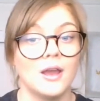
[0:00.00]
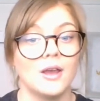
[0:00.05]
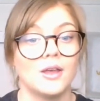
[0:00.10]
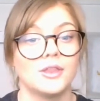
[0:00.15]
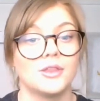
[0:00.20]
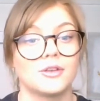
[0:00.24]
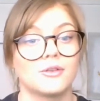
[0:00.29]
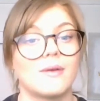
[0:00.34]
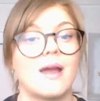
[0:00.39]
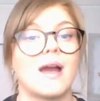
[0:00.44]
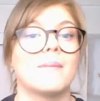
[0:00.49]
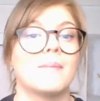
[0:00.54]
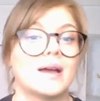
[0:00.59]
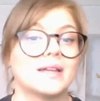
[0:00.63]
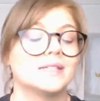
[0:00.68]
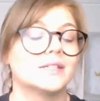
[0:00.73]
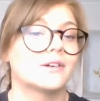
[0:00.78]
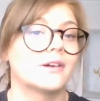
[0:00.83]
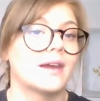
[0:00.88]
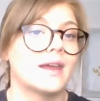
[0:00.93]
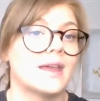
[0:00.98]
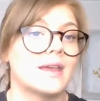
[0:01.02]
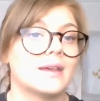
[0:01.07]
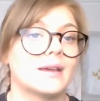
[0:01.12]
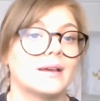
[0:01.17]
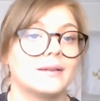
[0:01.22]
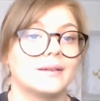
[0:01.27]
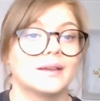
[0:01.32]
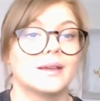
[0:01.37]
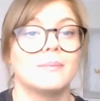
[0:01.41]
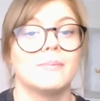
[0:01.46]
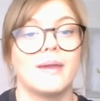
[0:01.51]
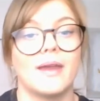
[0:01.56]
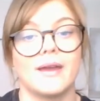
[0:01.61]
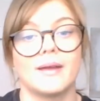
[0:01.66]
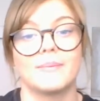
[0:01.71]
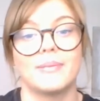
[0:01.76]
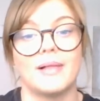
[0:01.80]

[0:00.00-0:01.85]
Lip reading: throughout my degree, comparing